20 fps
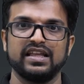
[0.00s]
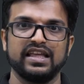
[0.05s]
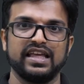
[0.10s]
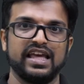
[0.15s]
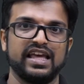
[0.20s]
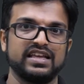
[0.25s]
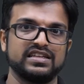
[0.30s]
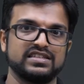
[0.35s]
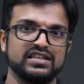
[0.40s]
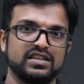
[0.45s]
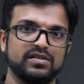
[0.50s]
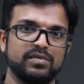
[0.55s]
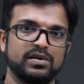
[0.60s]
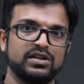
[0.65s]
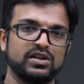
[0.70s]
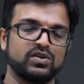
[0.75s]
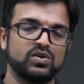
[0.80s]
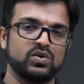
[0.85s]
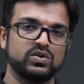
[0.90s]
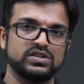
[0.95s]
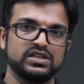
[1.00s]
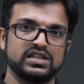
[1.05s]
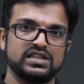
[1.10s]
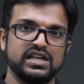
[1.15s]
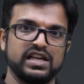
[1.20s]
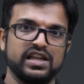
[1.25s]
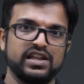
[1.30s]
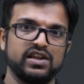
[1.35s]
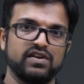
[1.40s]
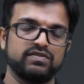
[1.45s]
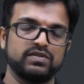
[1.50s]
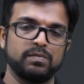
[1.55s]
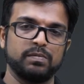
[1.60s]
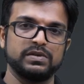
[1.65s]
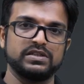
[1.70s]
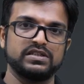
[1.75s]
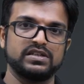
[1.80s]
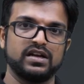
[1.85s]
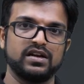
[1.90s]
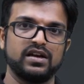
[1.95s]
A is nothing but the cross-sectional area of the
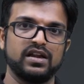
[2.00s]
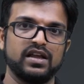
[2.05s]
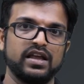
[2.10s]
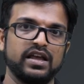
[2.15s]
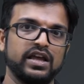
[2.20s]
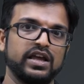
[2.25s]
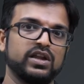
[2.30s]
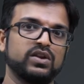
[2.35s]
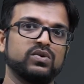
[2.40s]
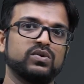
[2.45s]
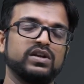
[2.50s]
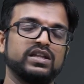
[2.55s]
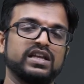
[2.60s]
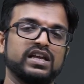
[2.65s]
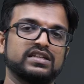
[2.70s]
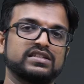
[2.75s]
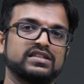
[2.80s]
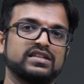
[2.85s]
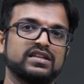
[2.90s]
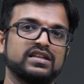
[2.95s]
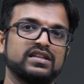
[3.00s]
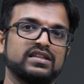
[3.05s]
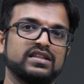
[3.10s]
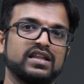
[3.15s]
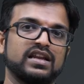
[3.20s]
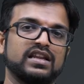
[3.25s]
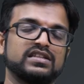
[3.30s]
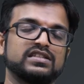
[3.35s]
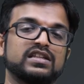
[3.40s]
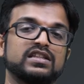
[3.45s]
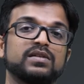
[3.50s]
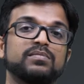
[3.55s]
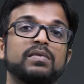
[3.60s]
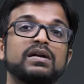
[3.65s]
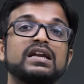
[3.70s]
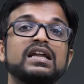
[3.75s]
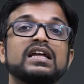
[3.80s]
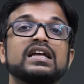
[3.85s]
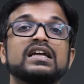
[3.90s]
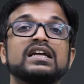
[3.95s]
piston into dx. That is nothing
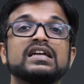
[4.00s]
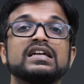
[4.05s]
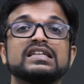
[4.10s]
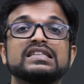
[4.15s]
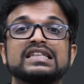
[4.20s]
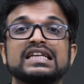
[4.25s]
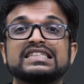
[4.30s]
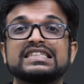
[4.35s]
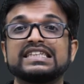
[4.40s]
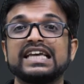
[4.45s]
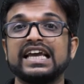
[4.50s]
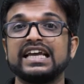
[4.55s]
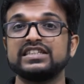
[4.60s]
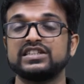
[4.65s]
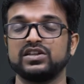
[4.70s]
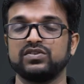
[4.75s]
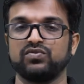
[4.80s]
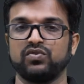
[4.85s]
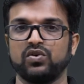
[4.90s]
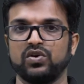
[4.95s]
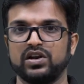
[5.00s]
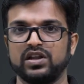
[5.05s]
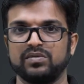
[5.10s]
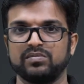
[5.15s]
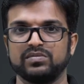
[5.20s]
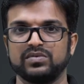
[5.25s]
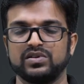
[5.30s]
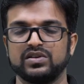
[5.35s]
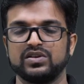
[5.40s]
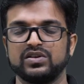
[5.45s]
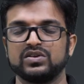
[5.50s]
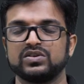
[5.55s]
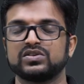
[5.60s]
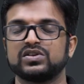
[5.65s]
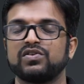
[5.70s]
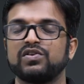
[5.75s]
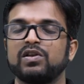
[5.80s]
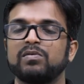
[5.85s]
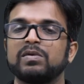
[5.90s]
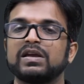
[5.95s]
but the change in volume.
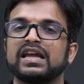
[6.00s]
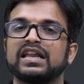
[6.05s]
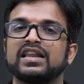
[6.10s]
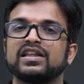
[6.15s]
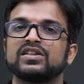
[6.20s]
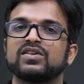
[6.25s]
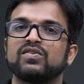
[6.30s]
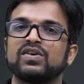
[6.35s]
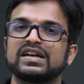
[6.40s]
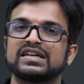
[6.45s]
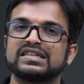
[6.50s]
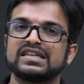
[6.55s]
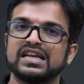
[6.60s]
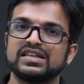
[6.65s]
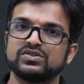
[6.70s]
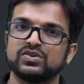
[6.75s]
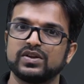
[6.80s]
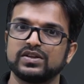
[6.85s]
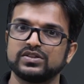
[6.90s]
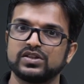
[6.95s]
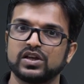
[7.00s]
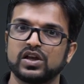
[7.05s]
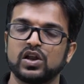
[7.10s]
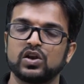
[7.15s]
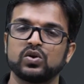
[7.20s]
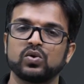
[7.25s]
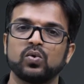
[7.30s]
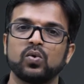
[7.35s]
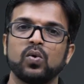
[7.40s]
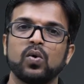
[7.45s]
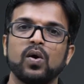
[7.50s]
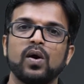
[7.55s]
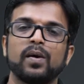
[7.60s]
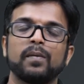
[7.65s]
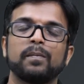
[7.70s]
So we will be getting the work transfer is equal to